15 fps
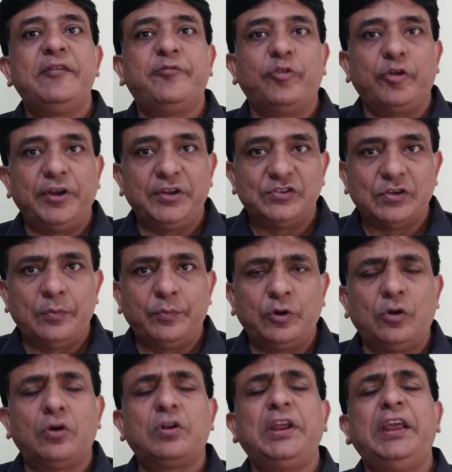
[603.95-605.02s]
for example,
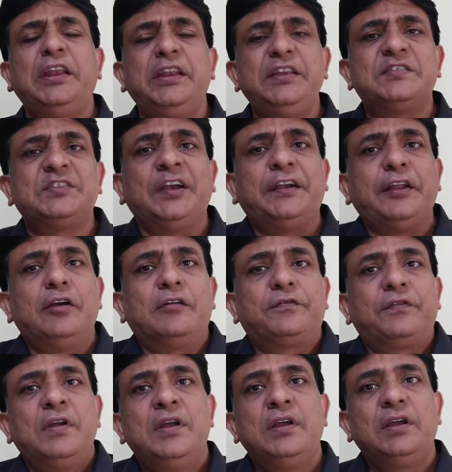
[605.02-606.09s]
or any city
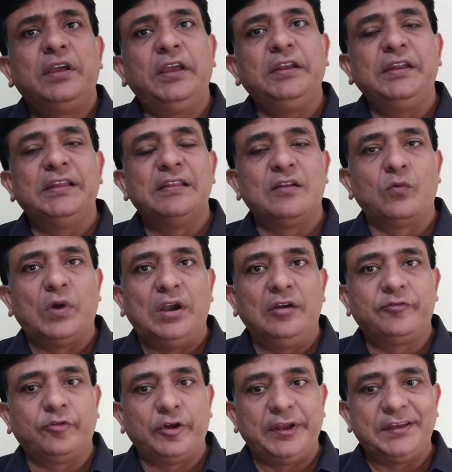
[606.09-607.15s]
of any other world,
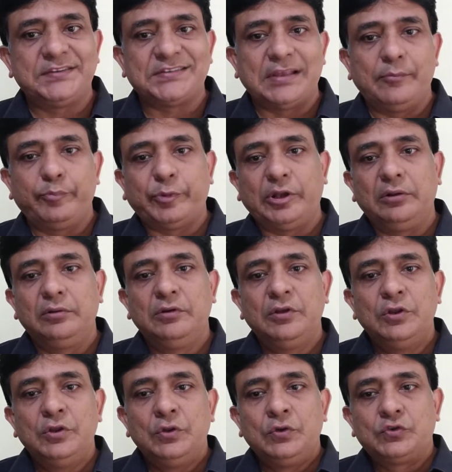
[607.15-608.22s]
for example.
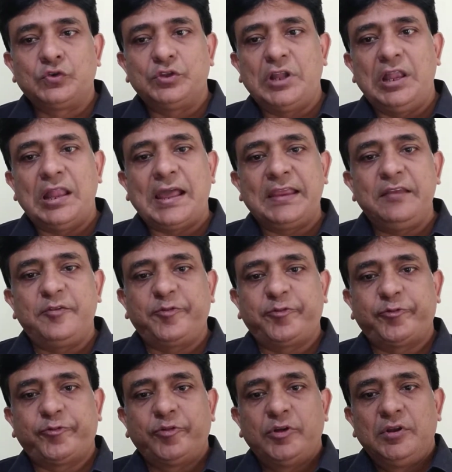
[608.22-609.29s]
So the
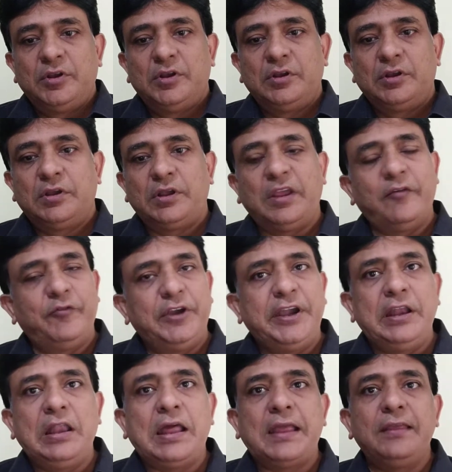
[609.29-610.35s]
life,
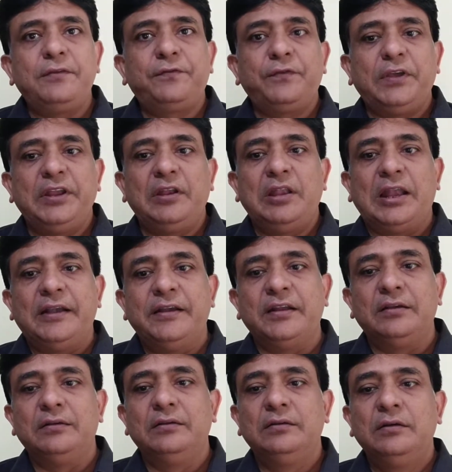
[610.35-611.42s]
everyday life in
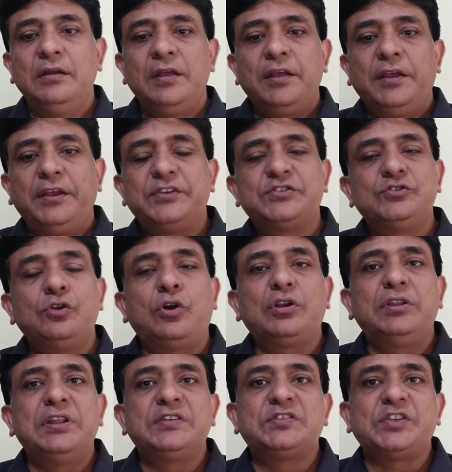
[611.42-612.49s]
London is
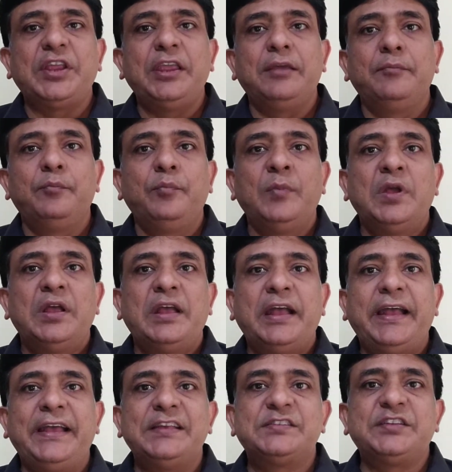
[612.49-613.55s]
not the same
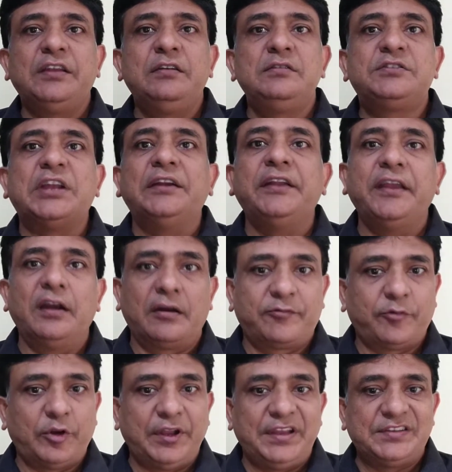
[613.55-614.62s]
as in Chandigarh,
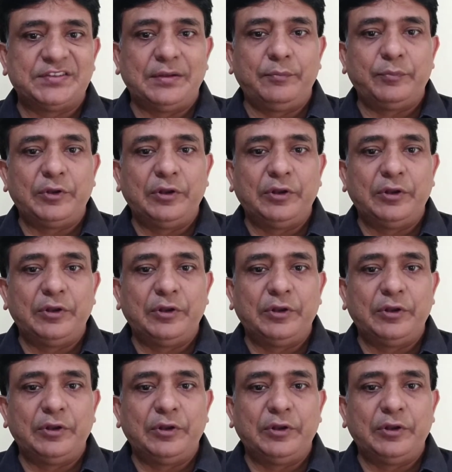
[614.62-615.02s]
for example.